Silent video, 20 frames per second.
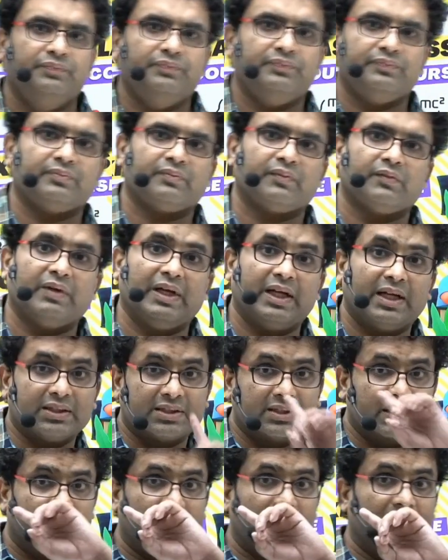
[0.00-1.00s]
whereas
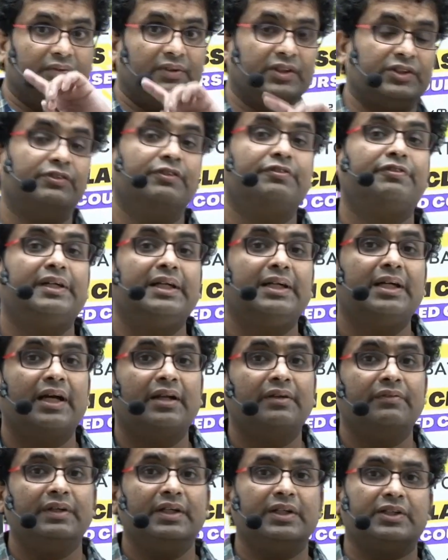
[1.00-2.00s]
there it was
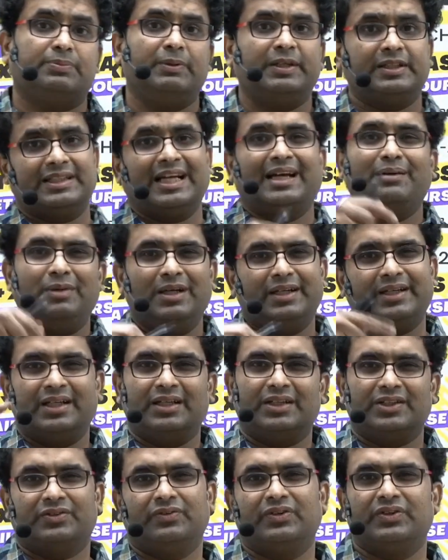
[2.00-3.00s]
59 weeks, but
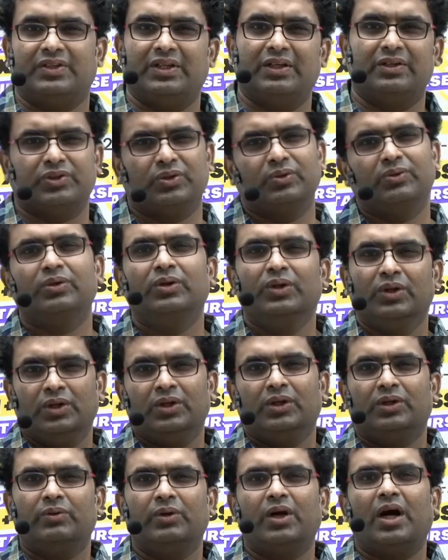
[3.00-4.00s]
simultaneous was there. So
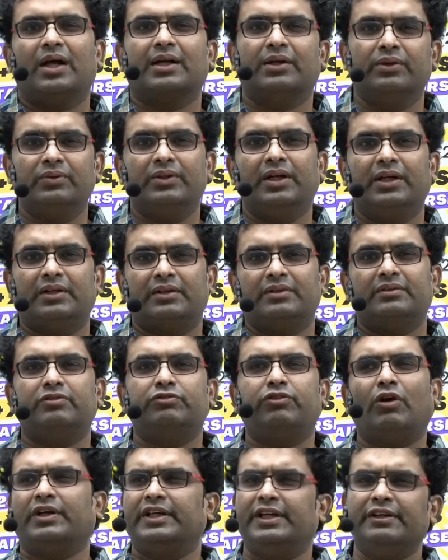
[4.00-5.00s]
you would argue that
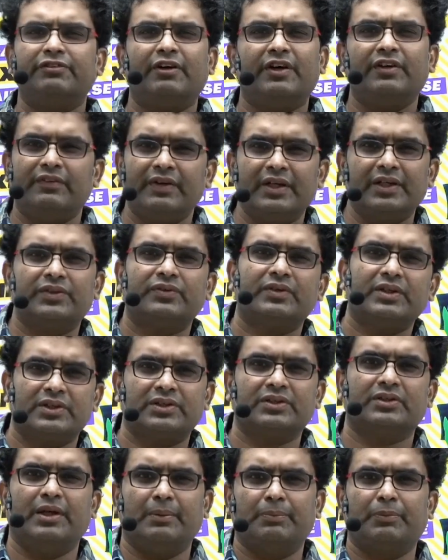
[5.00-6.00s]
45 weeks
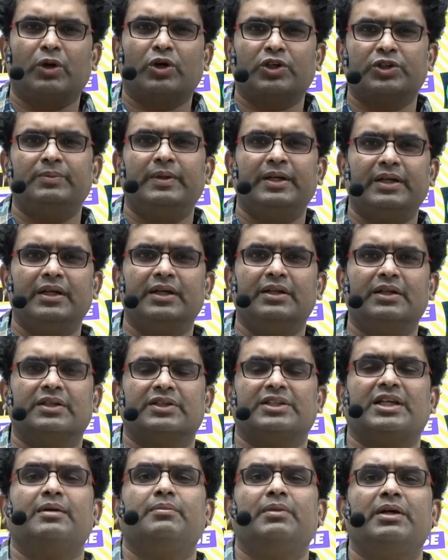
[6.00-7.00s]
was approximately the
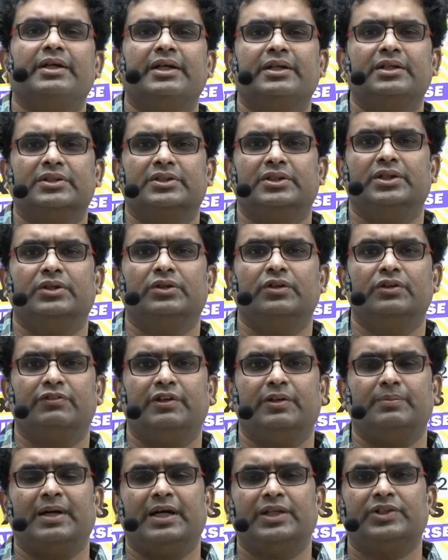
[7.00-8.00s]
simultaneous schedule for
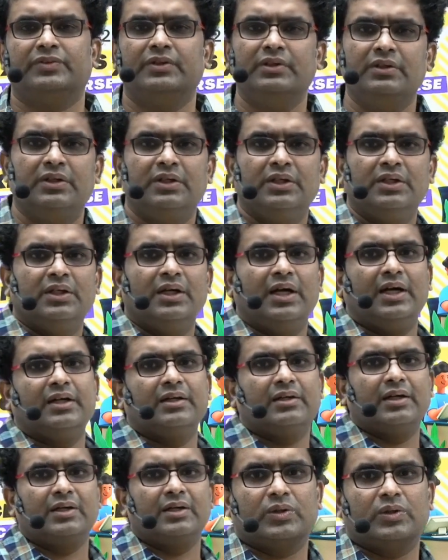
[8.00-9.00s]
batch 1, and
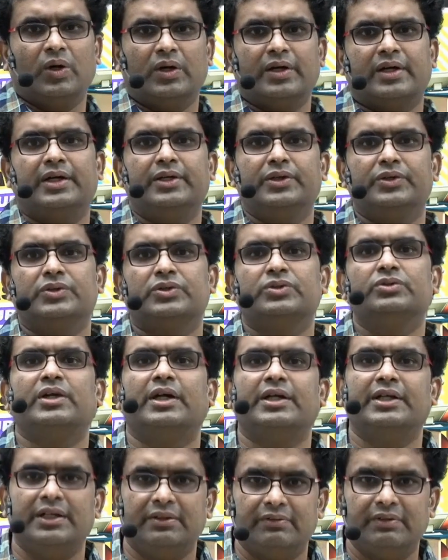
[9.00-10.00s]
it reduced to
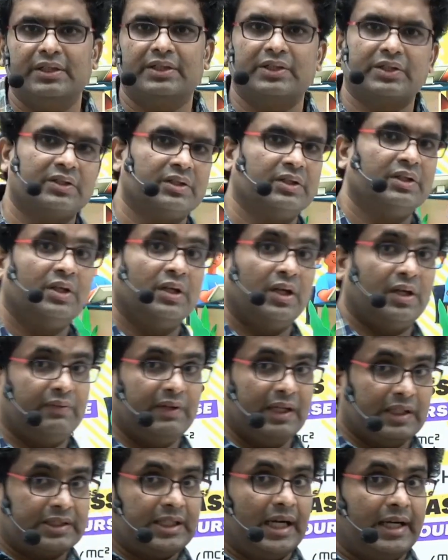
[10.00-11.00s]
30 weeks. And we
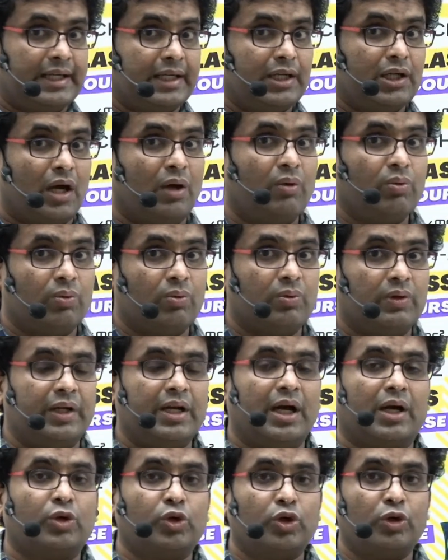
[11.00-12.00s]
are starting now in
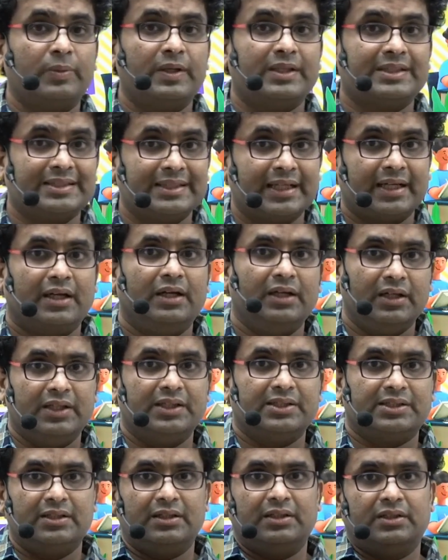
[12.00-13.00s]
October 2nd
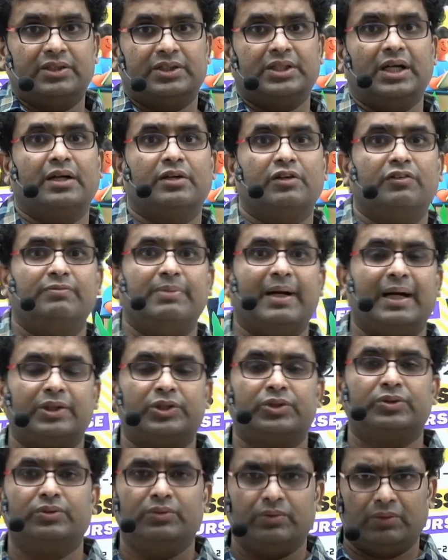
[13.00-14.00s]
is the start of batch
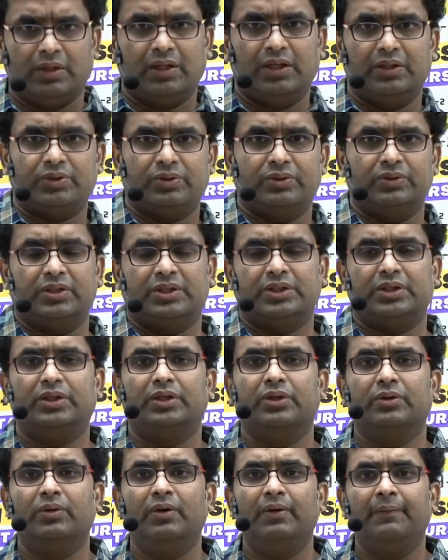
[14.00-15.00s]
2. I'll show you the
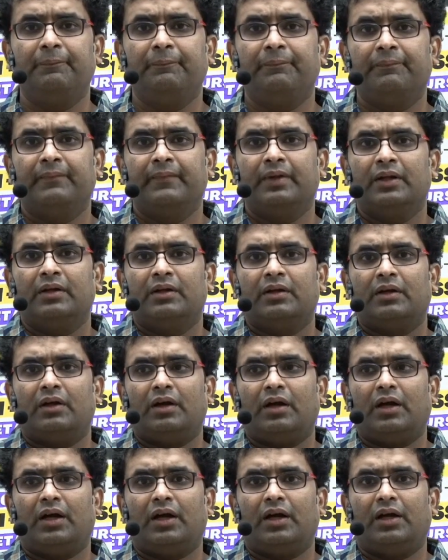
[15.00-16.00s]
schedule,
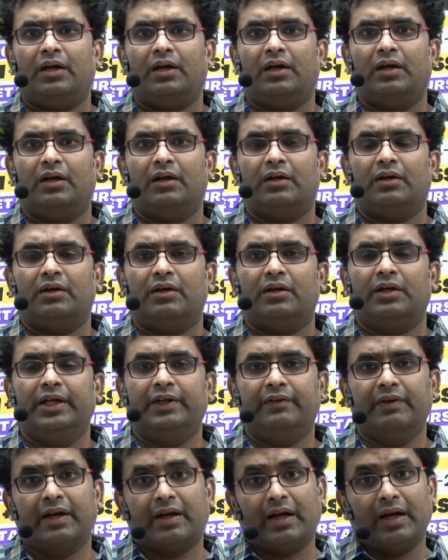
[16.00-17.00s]
and it
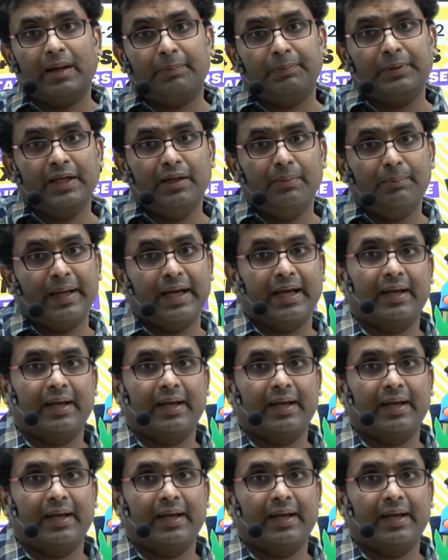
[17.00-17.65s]
will run up till May.